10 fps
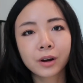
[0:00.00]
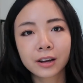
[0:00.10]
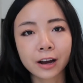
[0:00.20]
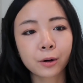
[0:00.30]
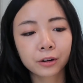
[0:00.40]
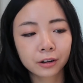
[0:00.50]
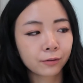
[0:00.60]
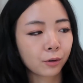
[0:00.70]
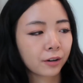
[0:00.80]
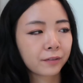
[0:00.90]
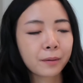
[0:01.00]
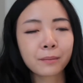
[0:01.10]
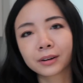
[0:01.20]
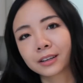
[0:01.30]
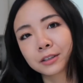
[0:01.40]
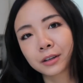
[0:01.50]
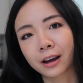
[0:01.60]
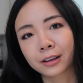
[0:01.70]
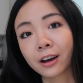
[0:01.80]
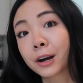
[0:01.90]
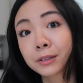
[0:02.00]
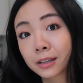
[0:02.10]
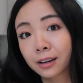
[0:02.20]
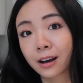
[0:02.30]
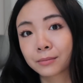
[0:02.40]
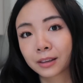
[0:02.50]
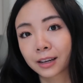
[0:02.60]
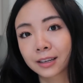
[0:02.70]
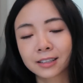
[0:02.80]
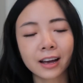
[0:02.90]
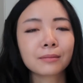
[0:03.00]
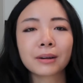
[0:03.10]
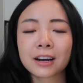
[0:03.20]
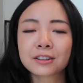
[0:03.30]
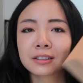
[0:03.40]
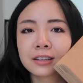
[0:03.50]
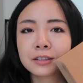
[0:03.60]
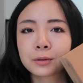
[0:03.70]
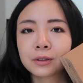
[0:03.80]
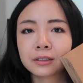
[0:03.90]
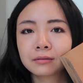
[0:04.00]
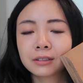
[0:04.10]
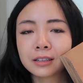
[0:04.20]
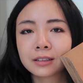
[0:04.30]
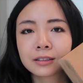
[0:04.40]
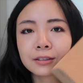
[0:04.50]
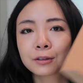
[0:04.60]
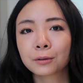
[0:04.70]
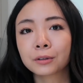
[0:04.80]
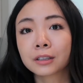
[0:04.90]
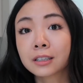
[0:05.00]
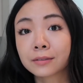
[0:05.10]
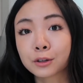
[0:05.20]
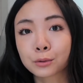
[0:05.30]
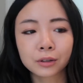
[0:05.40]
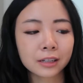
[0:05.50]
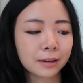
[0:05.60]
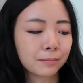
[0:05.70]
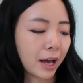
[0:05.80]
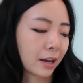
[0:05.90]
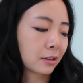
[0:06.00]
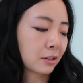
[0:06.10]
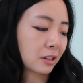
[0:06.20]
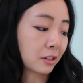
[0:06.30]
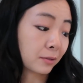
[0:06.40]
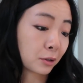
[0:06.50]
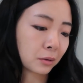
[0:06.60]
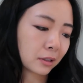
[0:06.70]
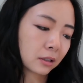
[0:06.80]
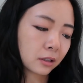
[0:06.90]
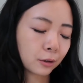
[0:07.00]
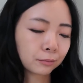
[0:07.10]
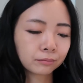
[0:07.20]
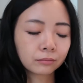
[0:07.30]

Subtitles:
one, I ordered 4 of them, but I thought it was gonna come in like a set, but actually each one is still sold individually and packaged individually. So